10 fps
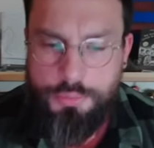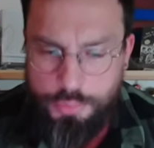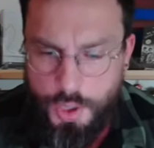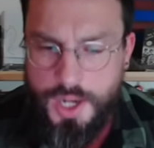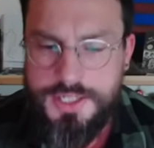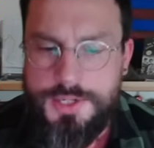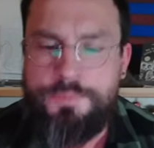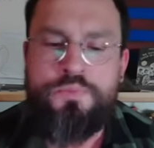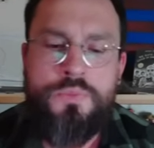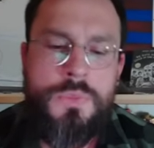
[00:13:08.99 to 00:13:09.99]
But
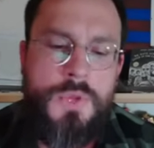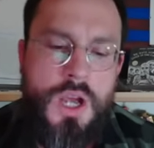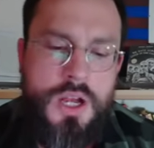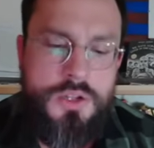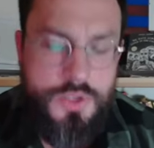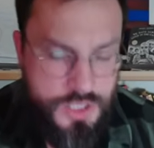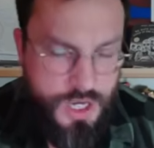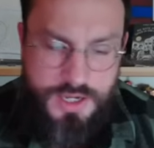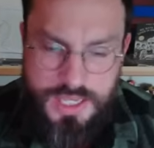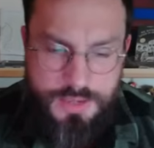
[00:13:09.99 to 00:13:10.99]

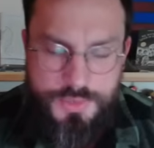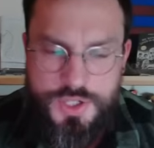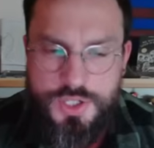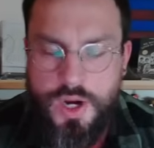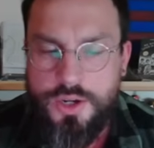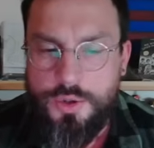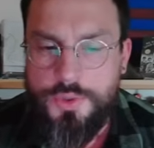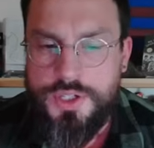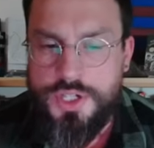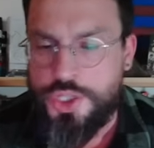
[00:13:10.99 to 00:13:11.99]
cutting him this year, I don't
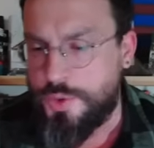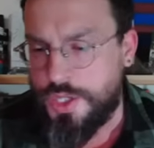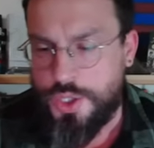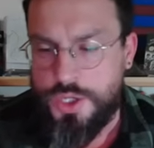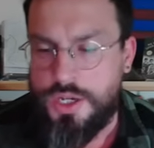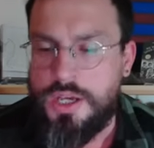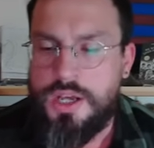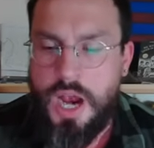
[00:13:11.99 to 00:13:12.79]
think does you any good.